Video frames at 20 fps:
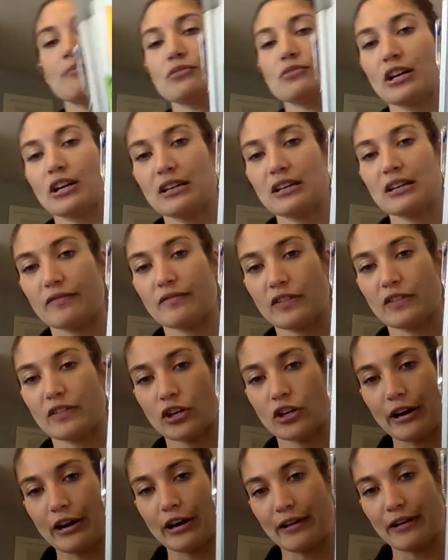trying to
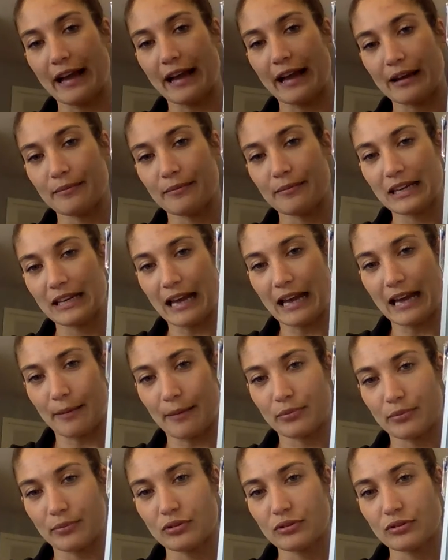figure out how many
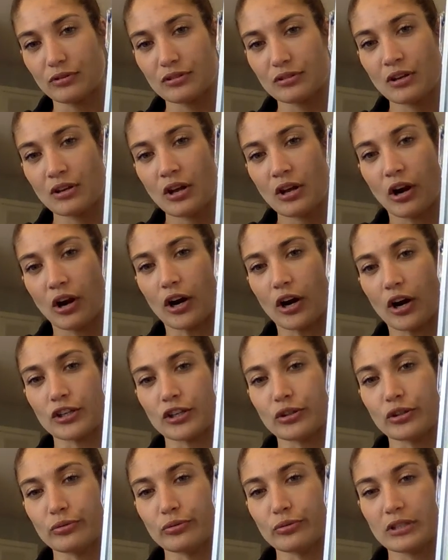apples are
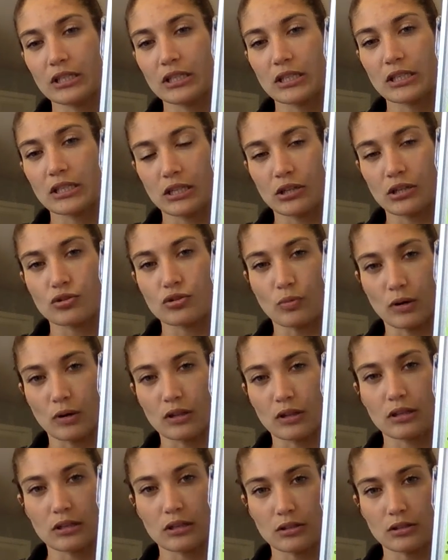used in each one
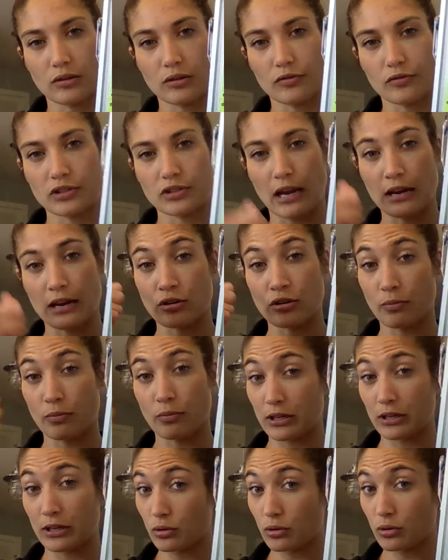of these loaves. I know
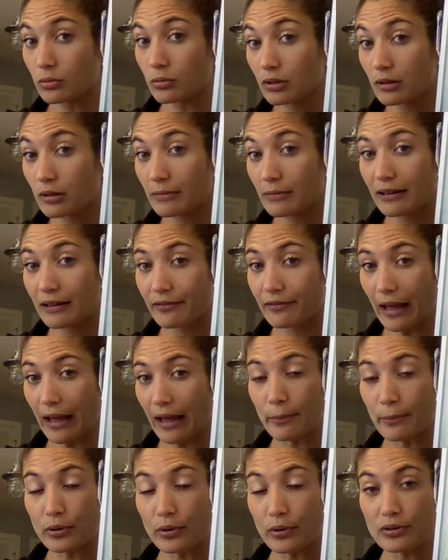my total amount of
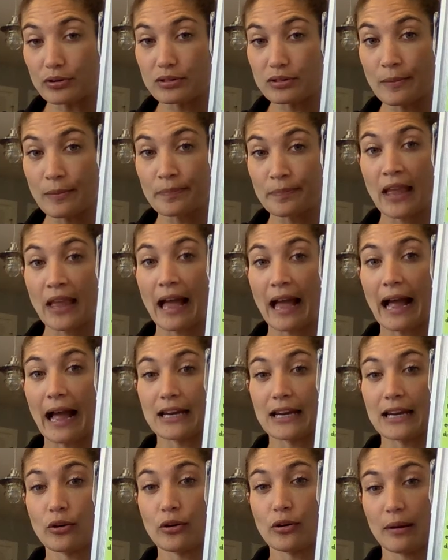apples.
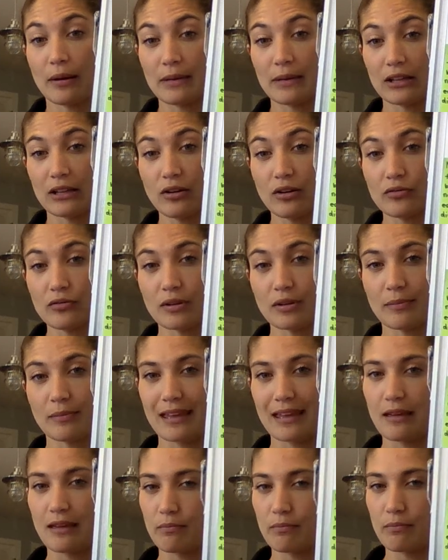I know how many loaves I'm
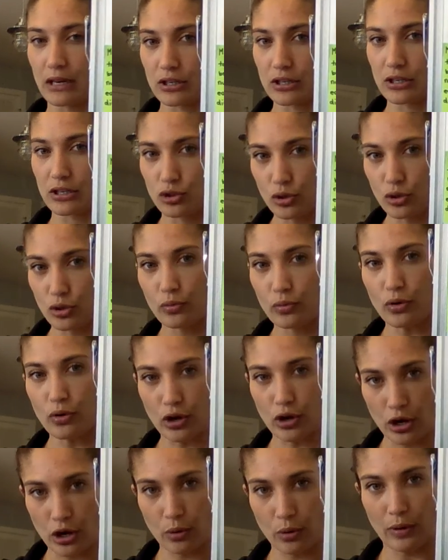making, but I don't
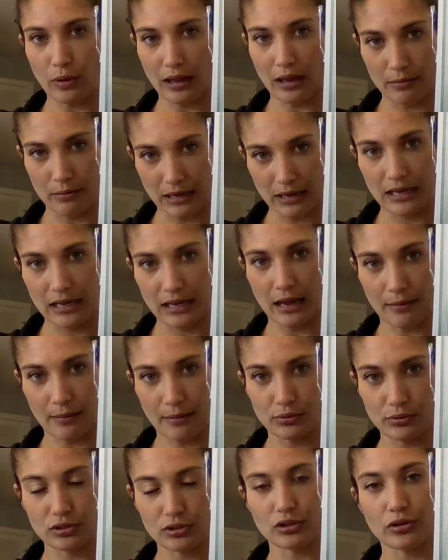know how many
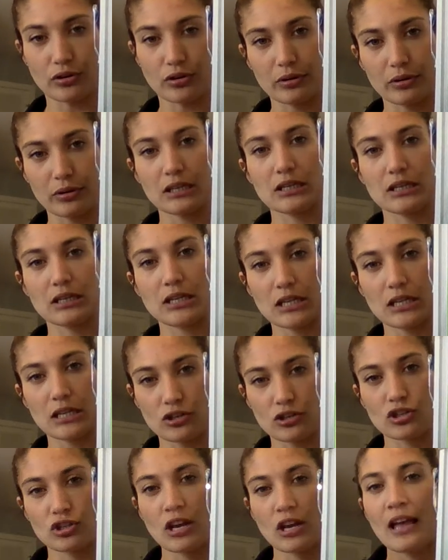apples are going in
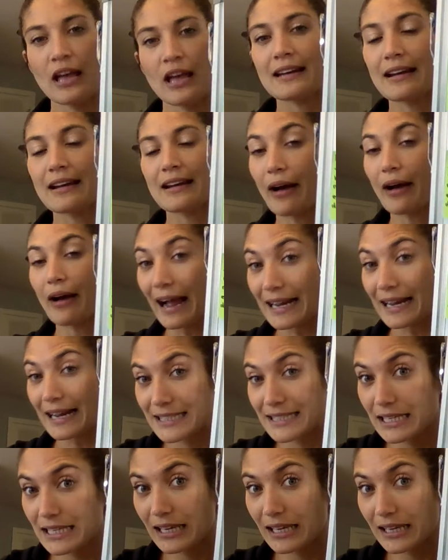each. Now, I
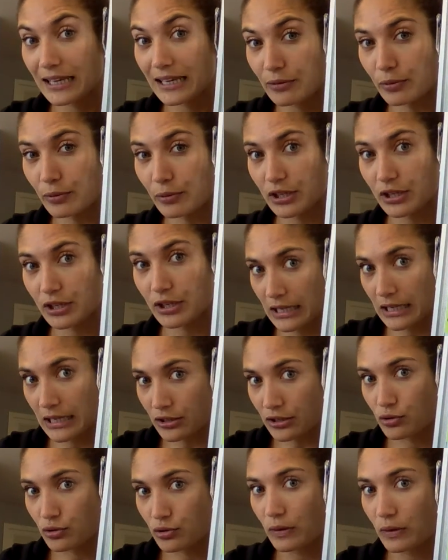see the keyword
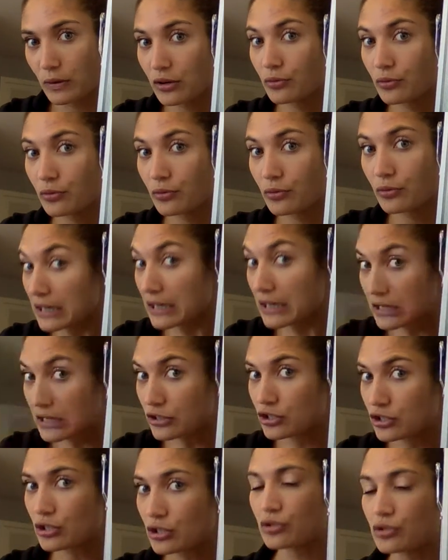each. We know
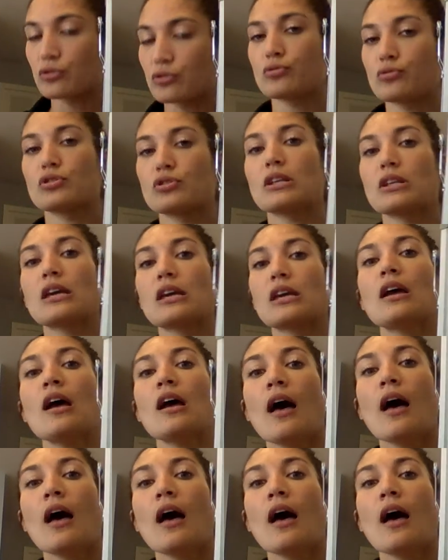each is usually